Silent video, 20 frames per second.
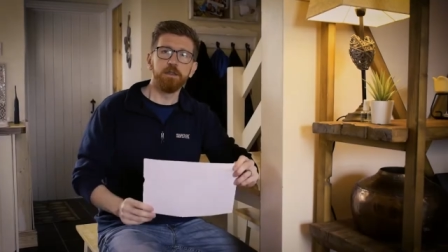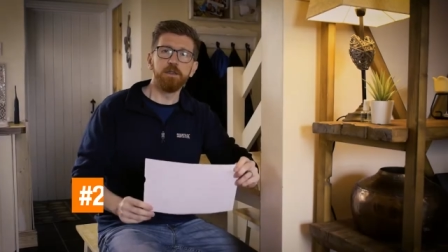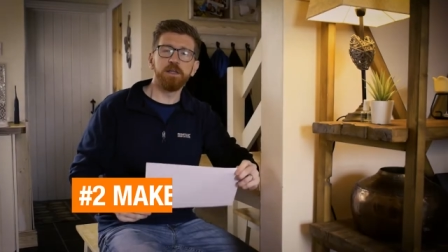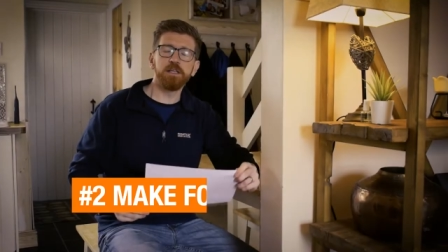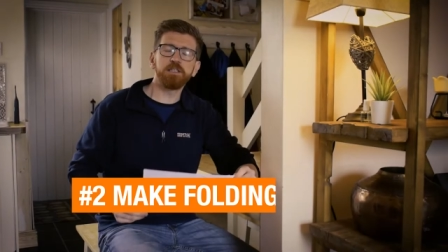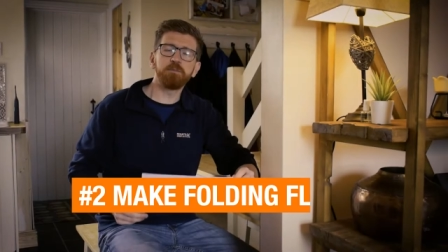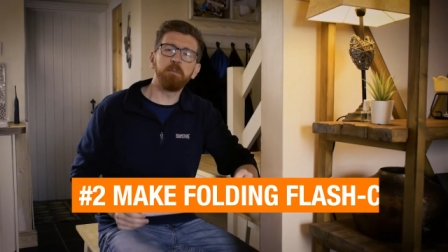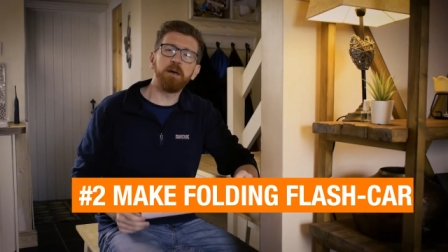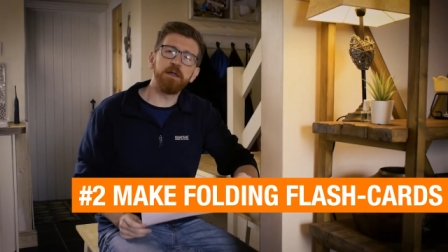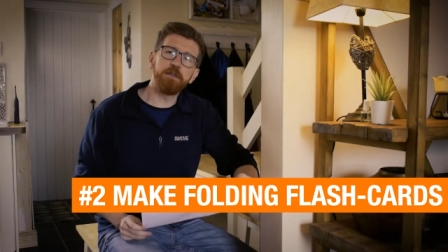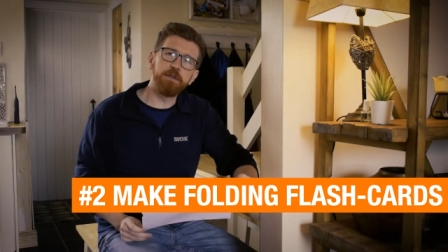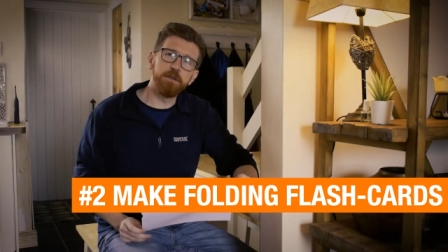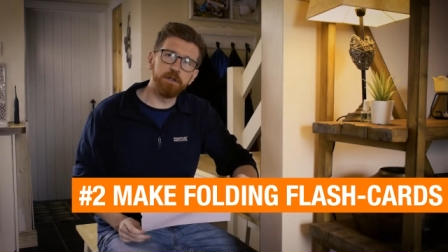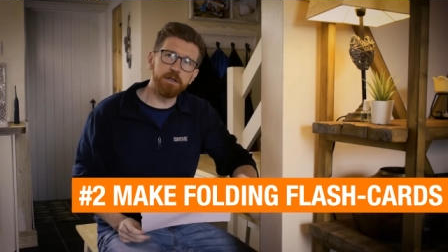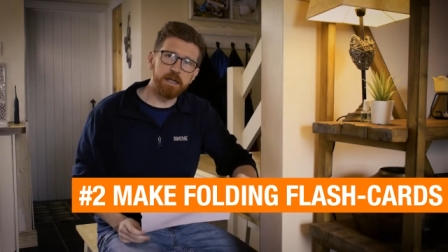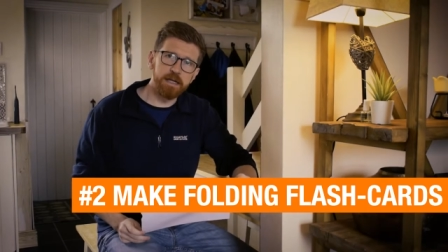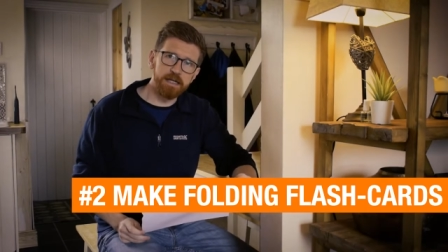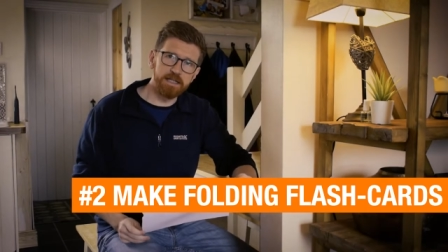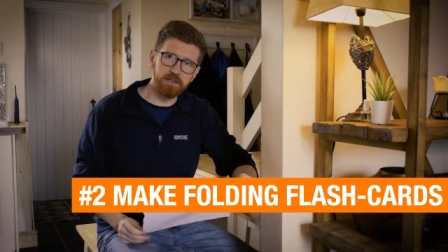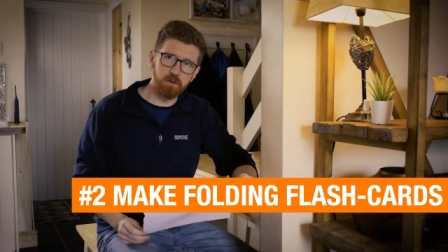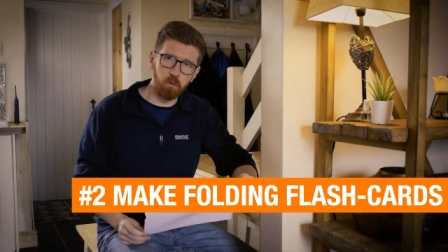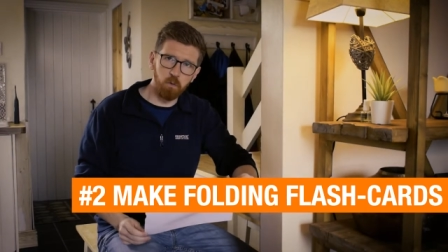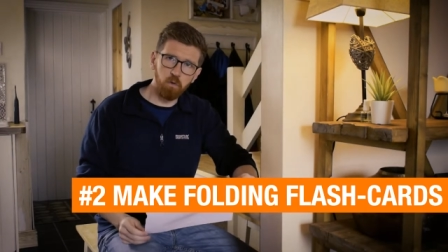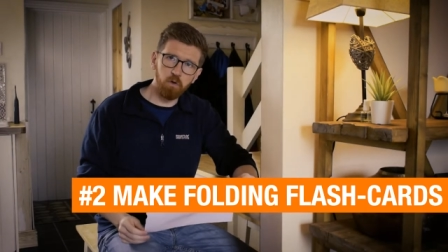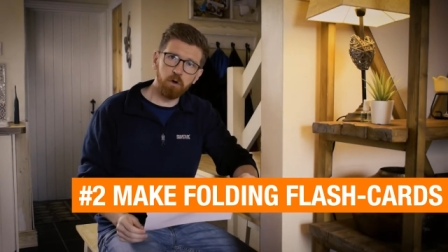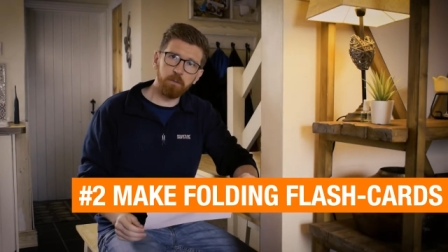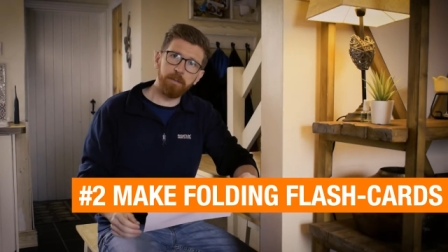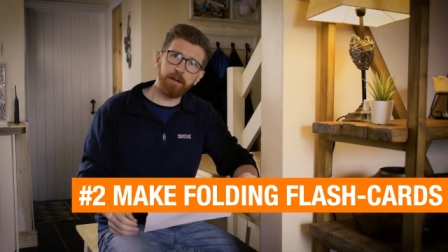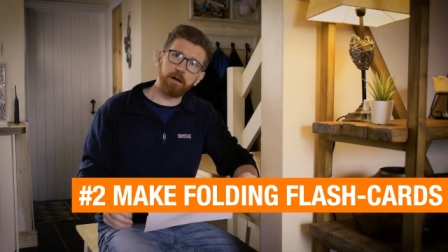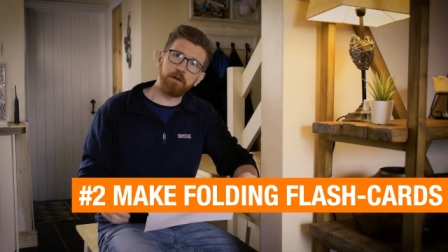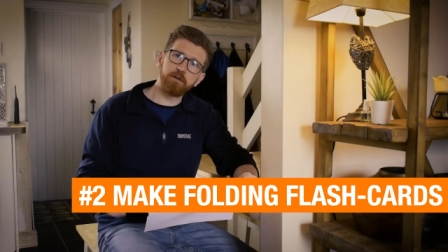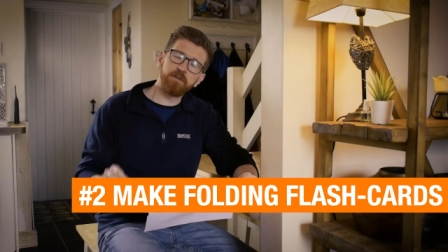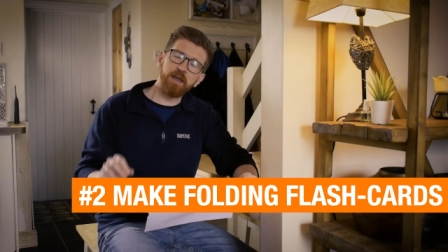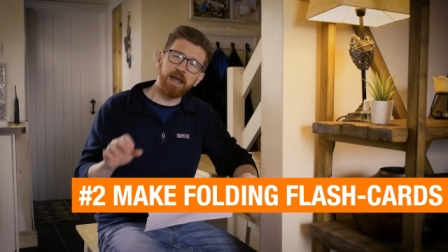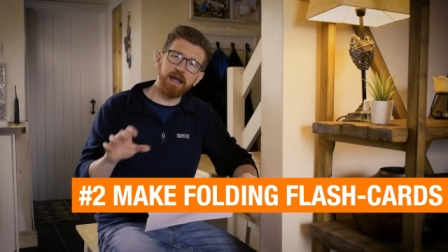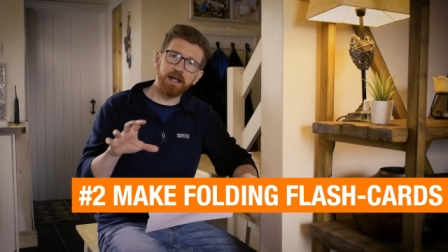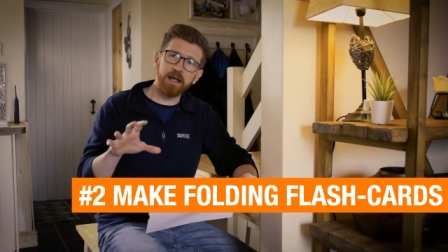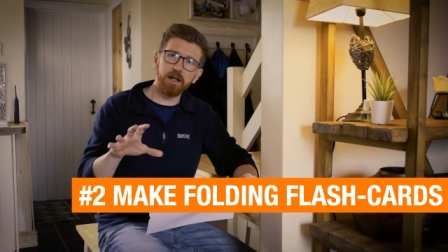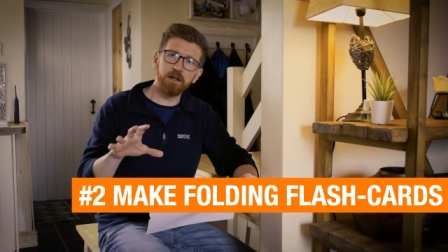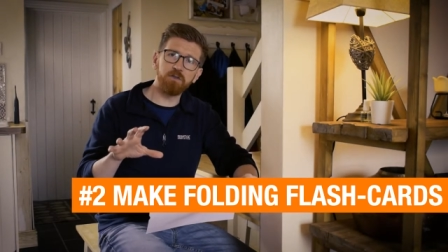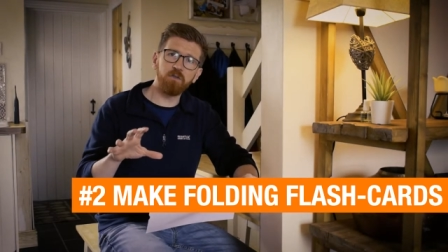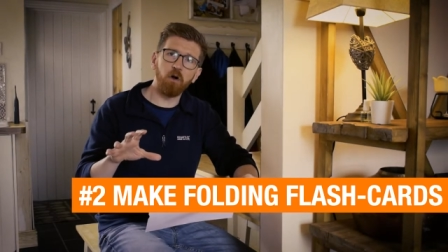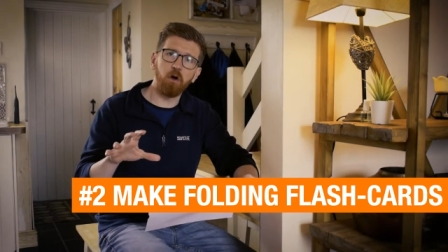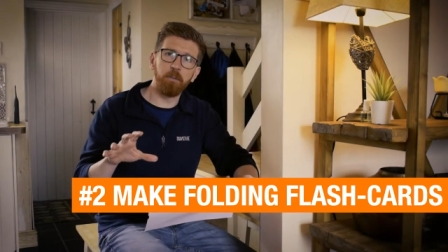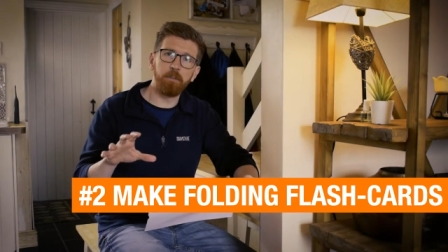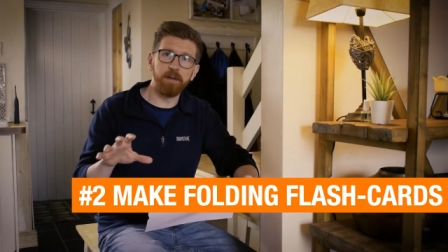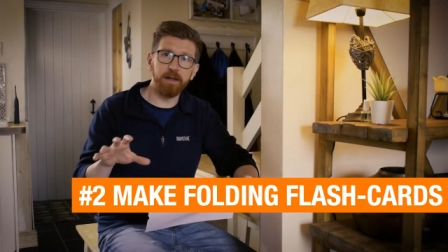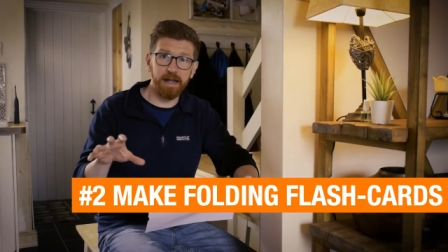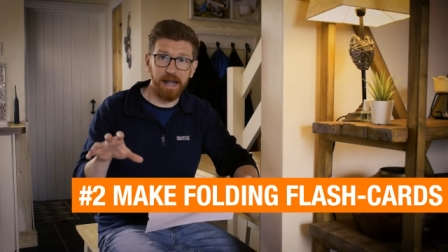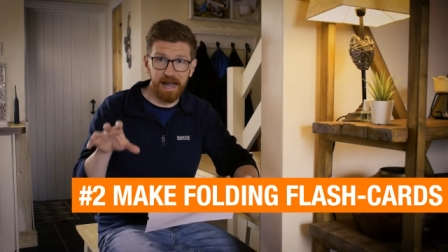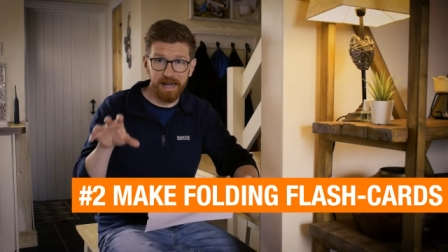This method is all about taking a topic